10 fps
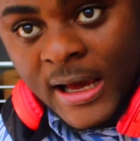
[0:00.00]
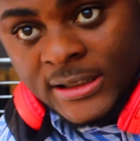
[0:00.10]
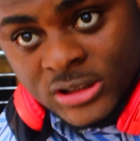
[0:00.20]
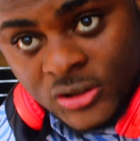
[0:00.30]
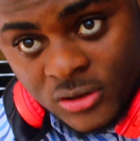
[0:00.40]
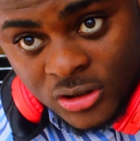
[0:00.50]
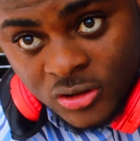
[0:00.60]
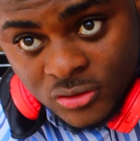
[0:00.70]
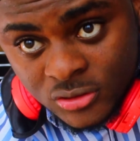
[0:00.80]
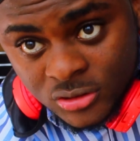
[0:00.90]
lighting you can
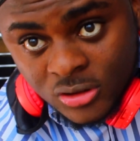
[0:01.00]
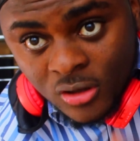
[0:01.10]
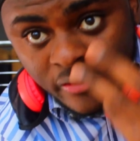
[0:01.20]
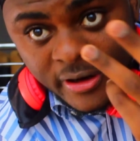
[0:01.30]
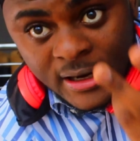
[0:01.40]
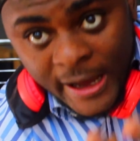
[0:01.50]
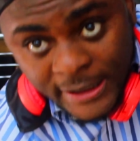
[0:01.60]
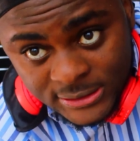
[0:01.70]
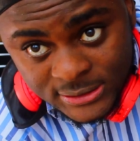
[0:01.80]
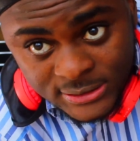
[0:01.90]
use. Ring
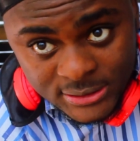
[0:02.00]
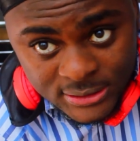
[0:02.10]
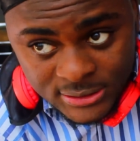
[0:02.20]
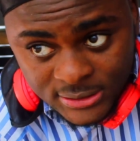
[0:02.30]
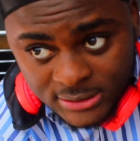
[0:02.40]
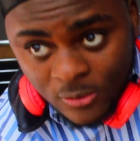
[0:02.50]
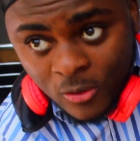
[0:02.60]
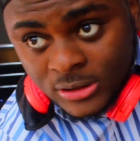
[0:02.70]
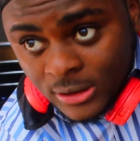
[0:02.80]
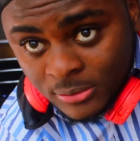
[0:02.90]
lights is the
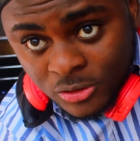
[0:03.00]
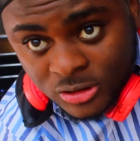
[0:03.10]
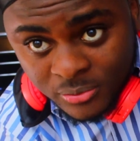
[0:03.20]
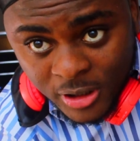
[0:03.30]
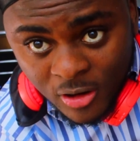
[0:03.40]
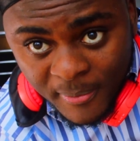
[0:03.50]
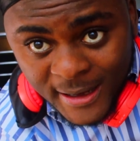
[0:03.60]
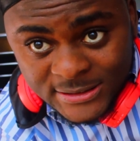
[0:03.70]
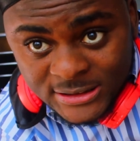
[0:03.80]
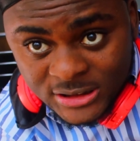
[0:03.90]
one that most makeup
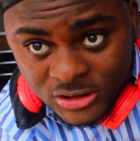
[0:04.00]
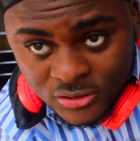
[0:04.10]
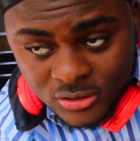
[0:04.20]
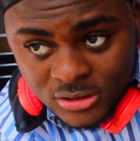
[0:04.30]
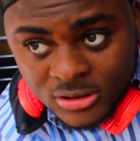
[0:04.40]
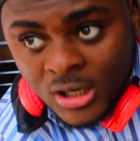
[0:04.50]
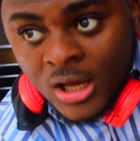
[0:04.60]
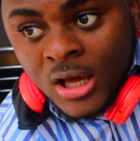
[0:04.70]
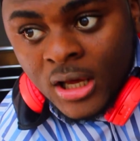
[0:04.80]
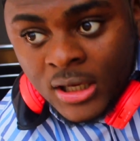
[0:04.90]
artists use.
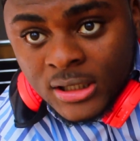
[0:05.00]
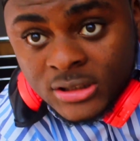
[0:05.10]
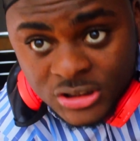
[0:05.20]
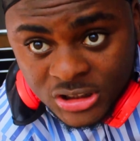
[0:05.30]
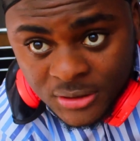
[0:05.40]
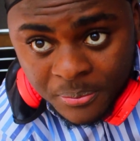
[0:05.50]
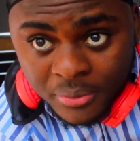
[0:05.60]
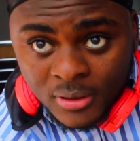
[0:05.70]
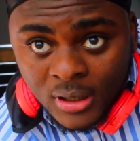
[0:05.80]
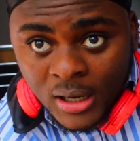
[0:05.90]
It's cheap
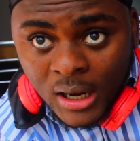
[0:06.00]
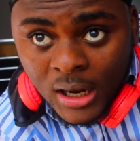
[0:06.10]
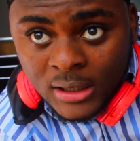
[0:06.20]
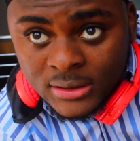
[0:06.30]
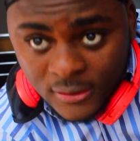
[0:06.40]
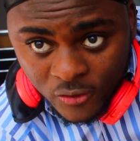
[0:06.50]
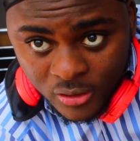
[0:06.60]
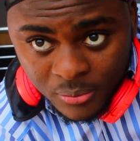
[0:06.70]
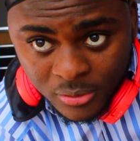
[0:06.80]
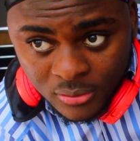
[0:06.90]
and
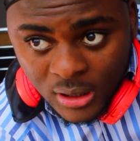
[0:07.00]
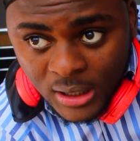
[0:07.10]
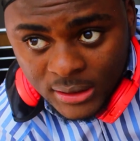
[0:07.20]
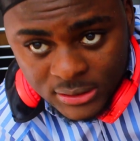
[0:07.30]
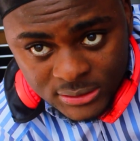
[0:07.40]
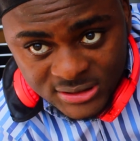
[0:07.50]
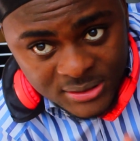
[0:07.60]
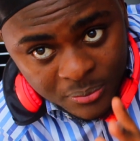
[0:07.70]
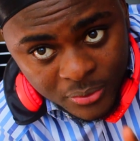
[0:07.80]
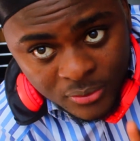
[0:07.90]
affordable and
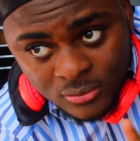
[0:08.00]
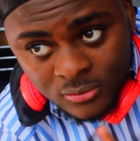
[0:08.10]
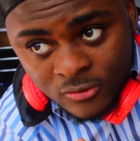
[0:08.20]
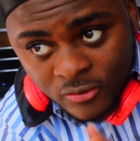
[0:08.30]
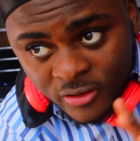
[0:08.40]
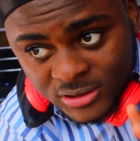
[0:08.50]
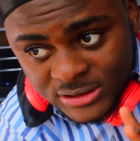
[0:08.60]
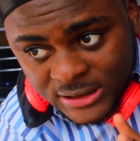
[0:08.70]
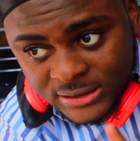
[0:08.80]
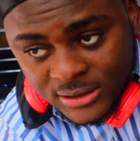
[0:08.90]
simple for
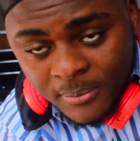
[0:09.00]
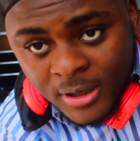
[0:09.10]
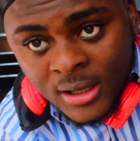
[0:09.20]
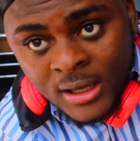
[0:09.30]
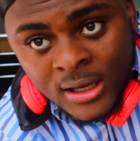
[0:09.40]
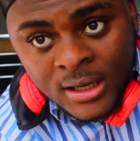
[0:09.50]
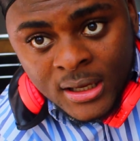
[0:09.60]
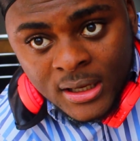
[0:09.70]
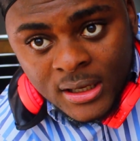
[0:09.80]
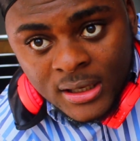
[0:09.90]
setup.
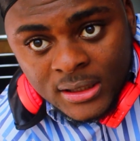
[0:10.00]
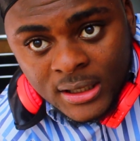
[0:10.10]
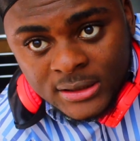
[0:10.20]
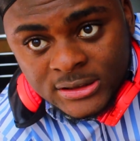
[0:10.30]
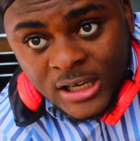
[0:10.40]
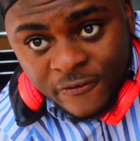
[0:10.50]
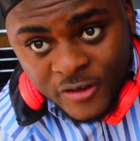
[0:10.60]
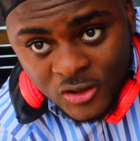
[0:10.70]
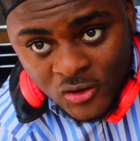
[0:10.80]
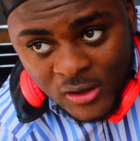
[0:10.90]
There's a
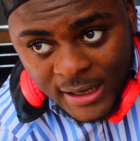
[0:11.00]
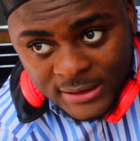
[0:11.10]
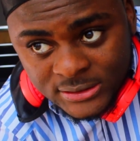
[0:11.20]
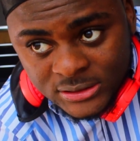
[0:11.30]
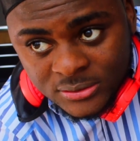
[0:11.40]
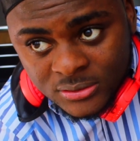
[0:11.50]
video light,